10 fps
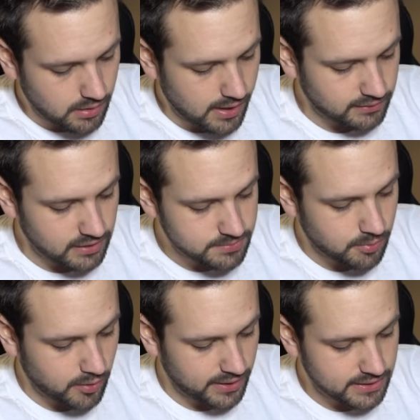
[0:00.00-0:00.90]
at this
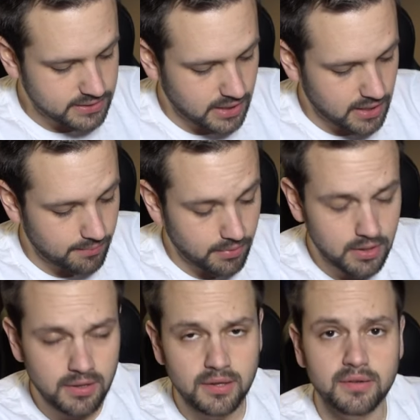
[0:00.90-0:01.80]
point in time
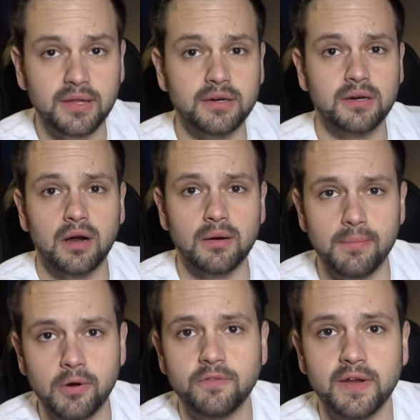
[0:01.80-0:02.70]
that are
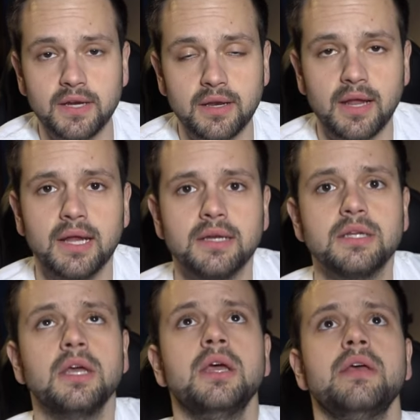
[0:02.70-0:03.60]
motivated, and
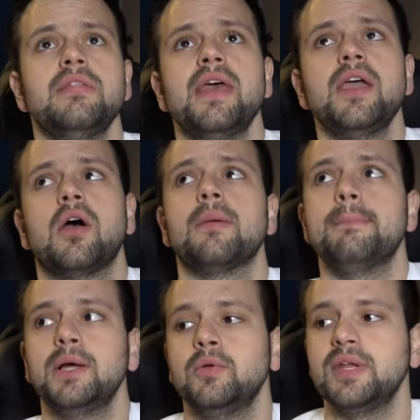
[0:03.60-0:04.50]
they are
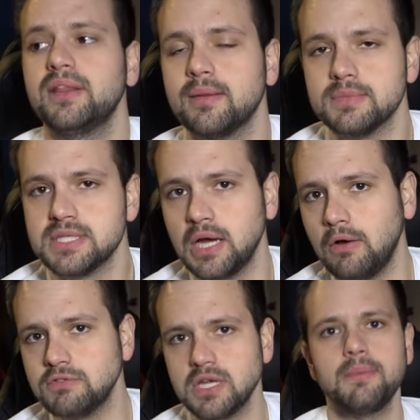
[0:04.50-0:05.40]
building
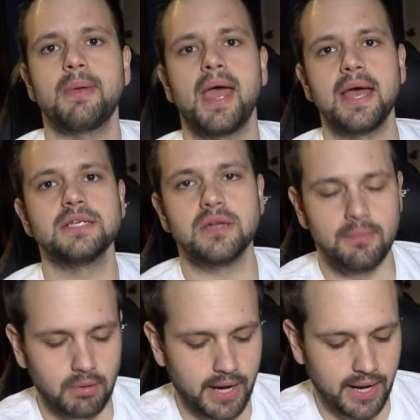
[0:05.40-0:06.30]
themselves up as a
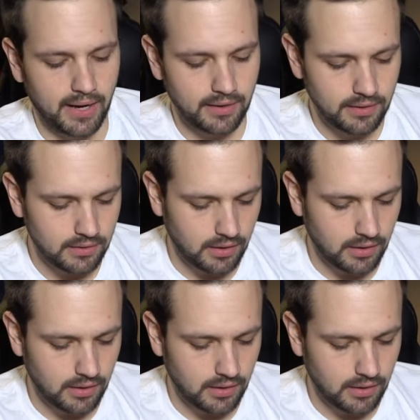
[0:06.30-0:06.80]
brand.